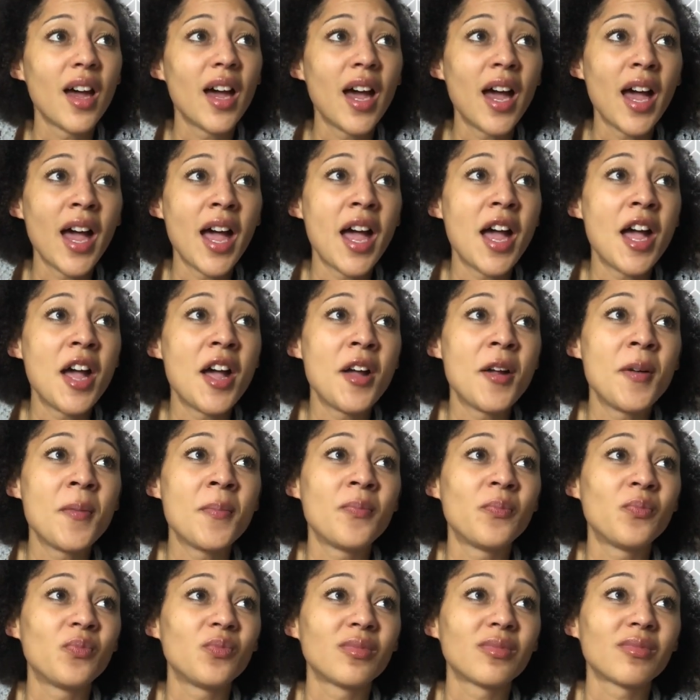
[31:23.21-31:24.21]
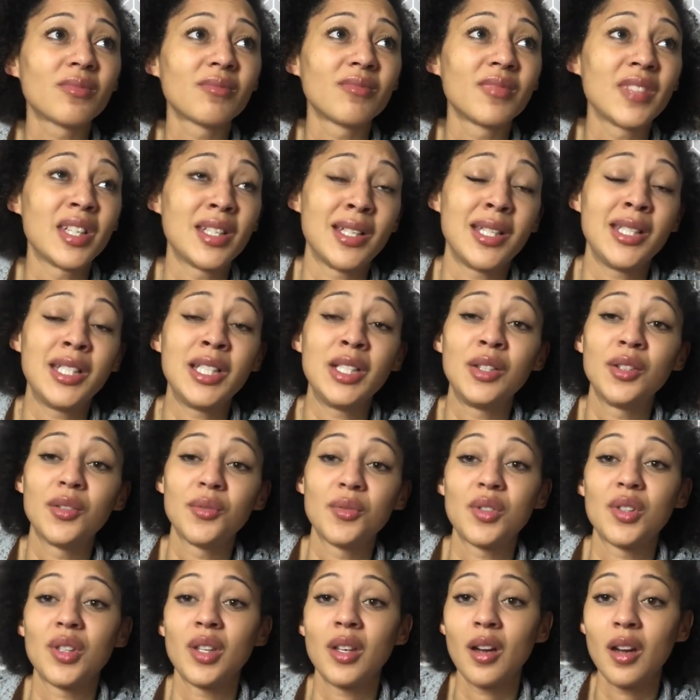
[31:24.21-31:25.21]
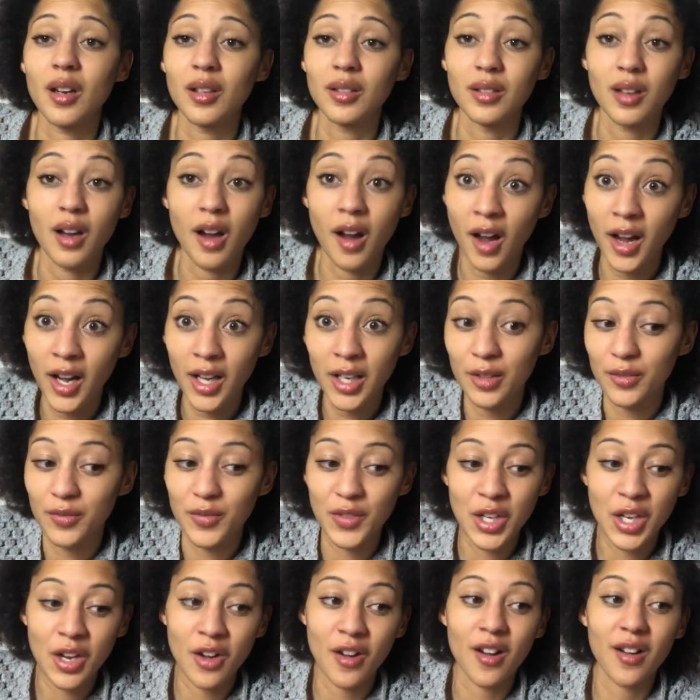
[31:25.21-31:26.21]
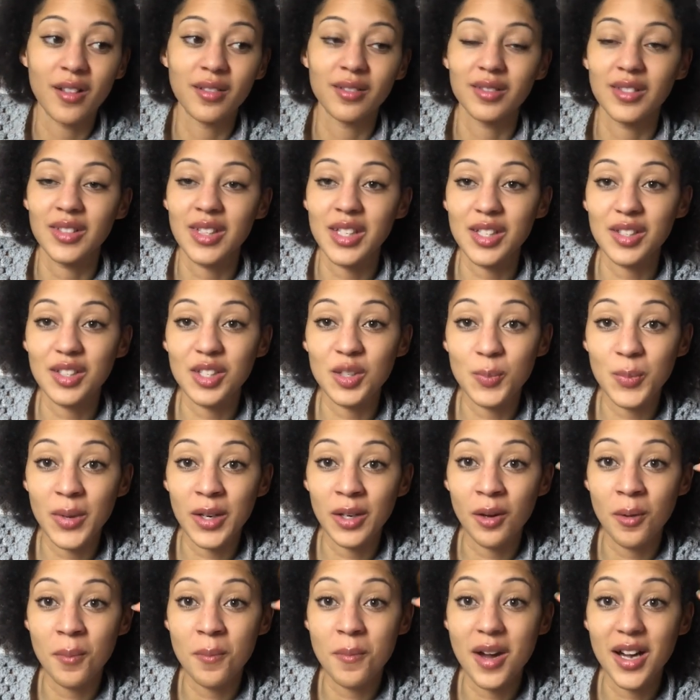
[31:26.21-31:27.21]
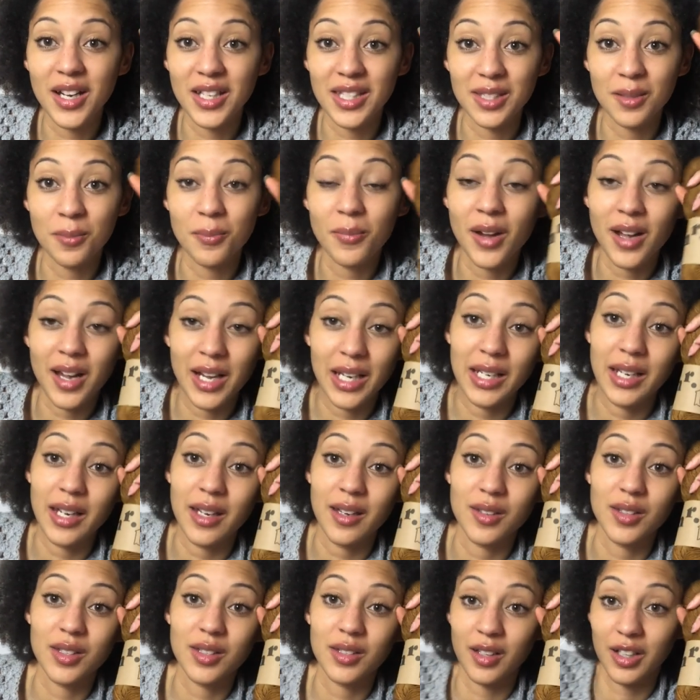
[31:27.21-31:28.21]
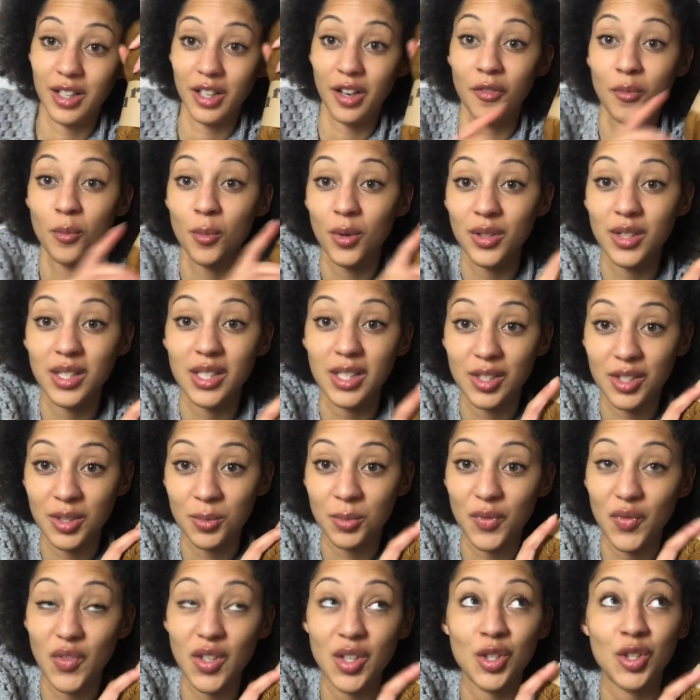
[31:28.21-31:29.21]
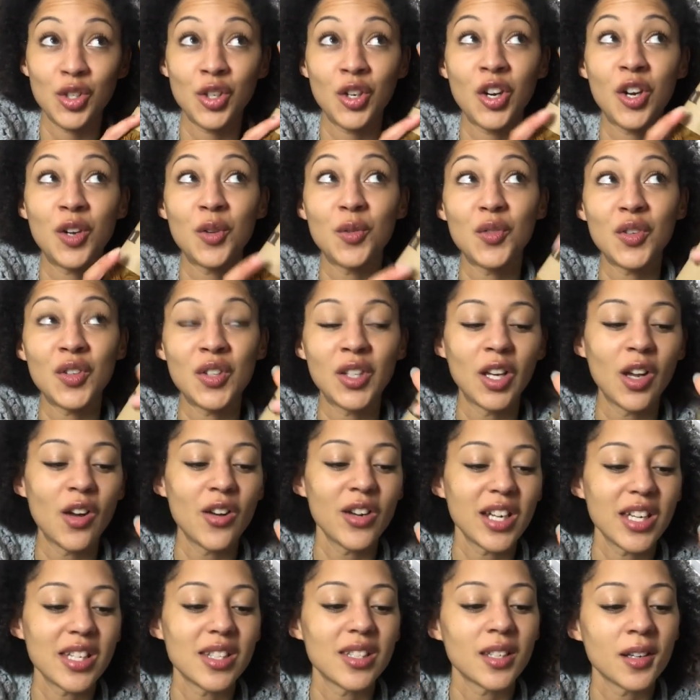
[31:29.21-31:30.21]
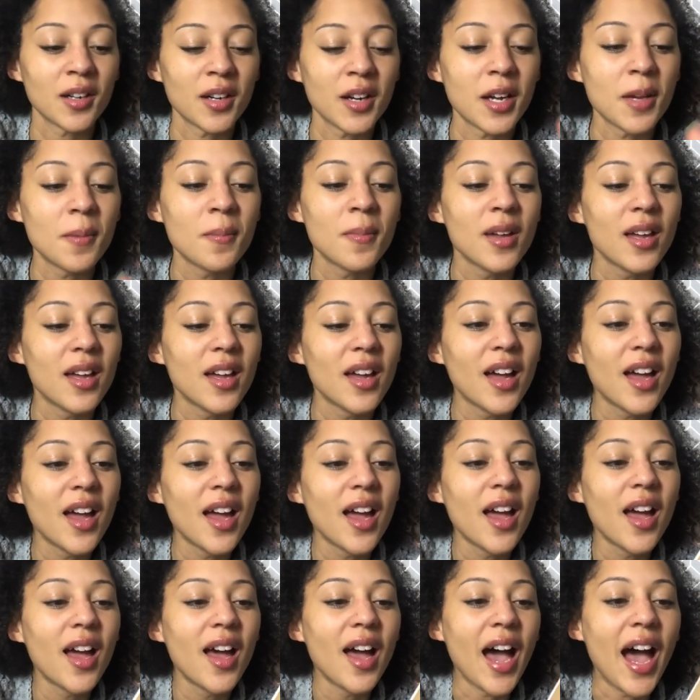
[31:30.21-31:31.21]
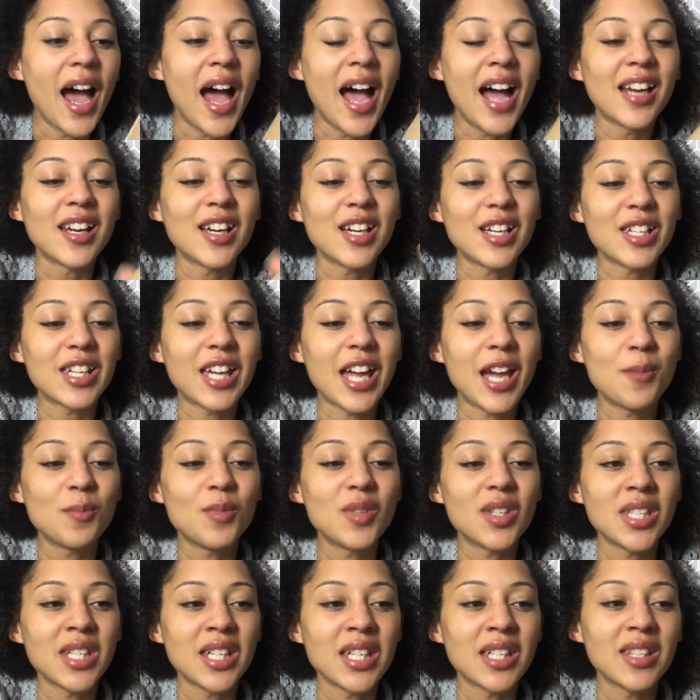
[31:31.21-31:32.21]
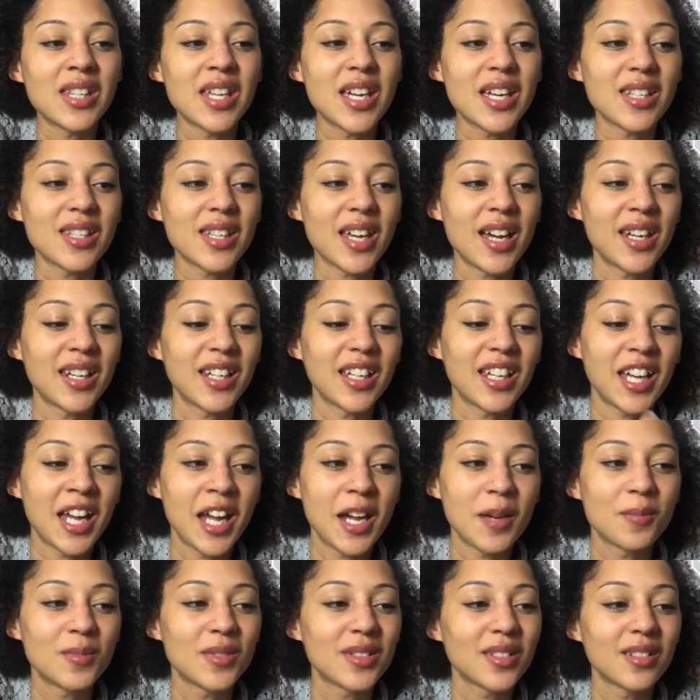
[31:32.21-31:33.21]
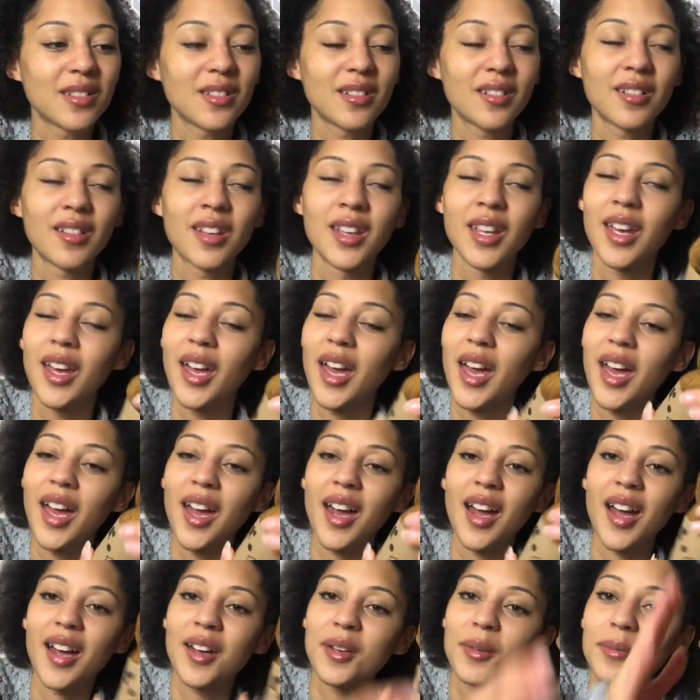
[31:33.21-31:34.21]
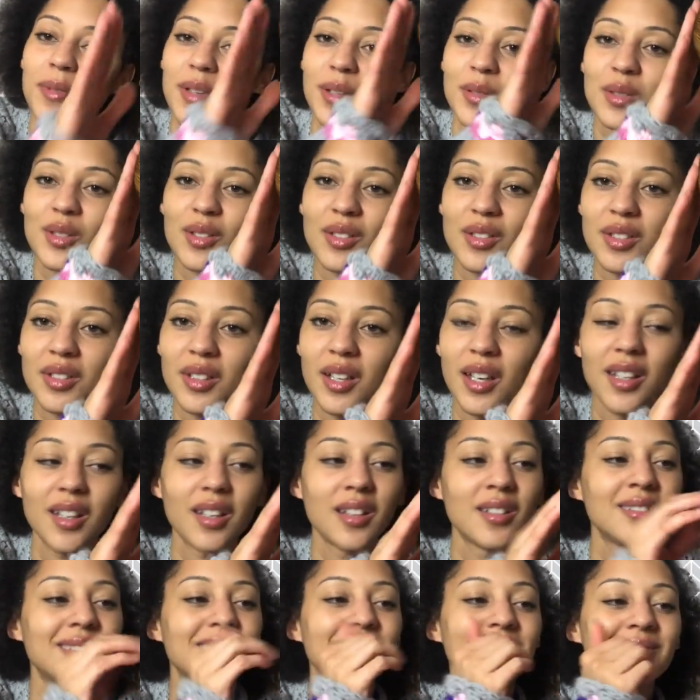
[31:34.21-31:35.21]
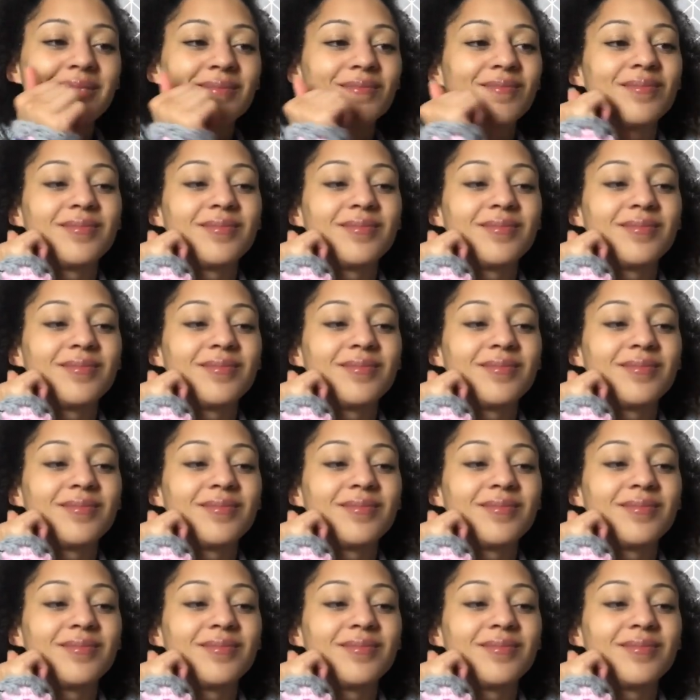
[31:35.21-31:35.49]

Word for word: Nanny loves the yarn. I love the yarn. This has been on my to buy list. Like, I've wanted some of this yarn for the longest time, and I kept seeing this, and I was just like, oh,